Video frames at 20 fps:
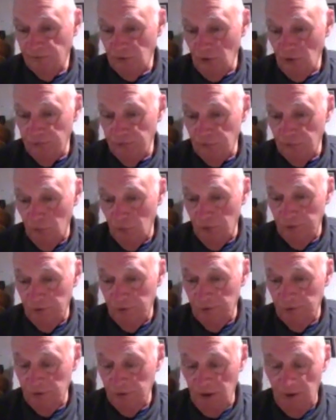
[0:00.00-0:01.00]

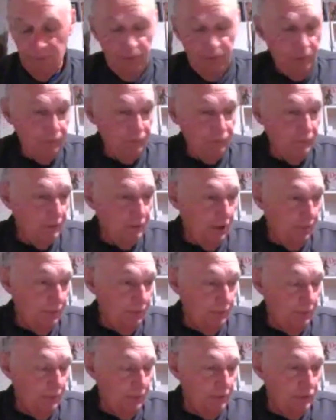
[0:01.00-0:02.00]
for a couple
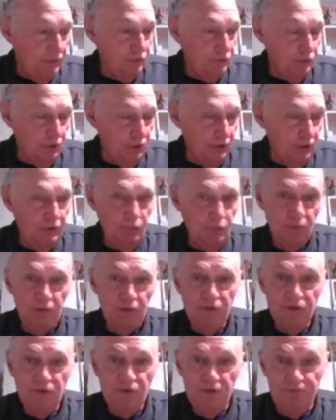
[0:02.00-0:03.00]
of months, Charlie
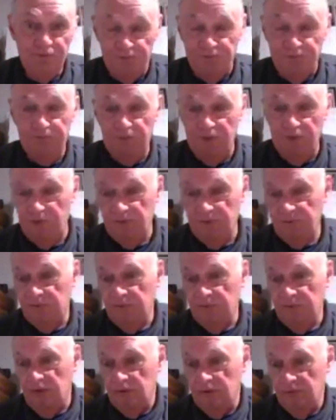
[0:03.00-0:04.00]
was the
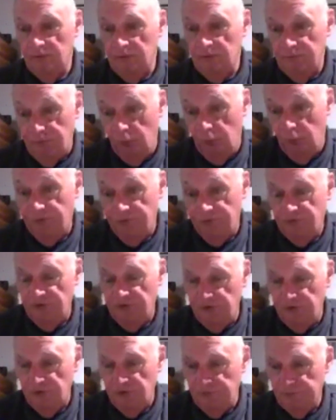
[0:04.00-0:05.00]
fourth
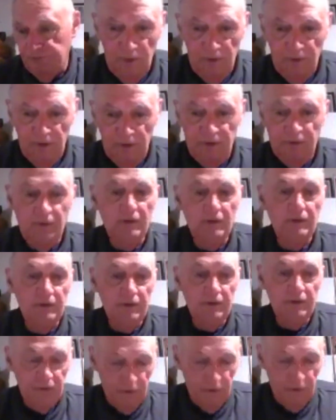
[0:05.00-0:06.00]
season, and
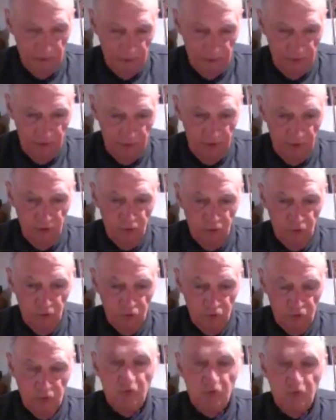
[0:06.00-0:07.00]
then
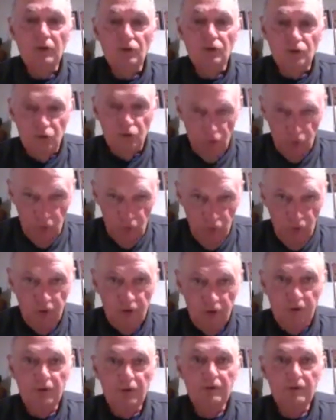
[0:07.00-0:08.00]
Joe
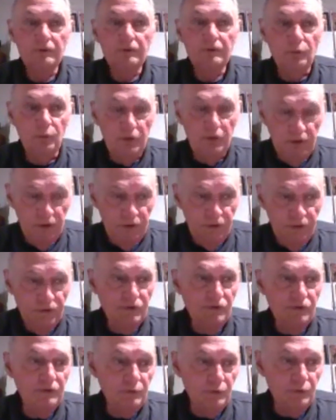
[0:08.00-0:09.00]
Long
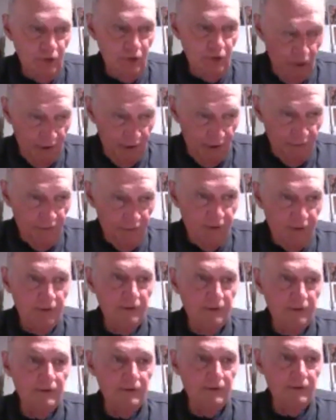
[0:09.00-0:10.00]
was hired,
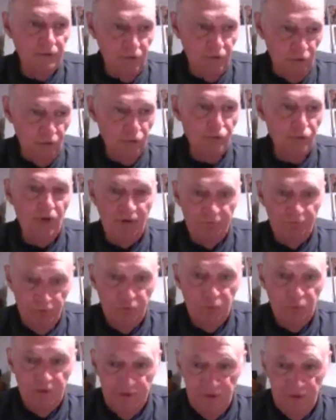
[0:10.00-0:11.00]
and Joe
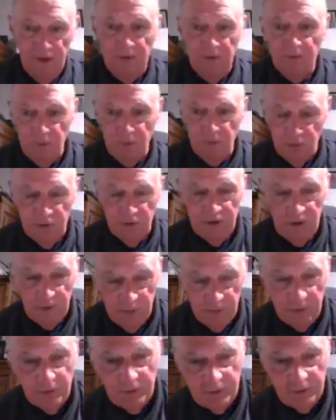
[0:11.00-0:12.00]
traveled with them during that
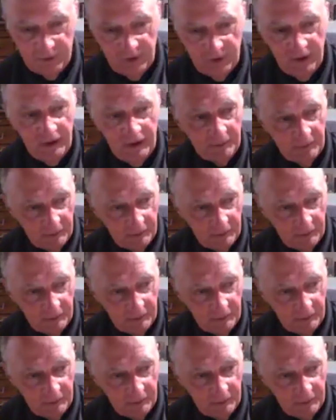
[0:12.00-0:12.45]
period of time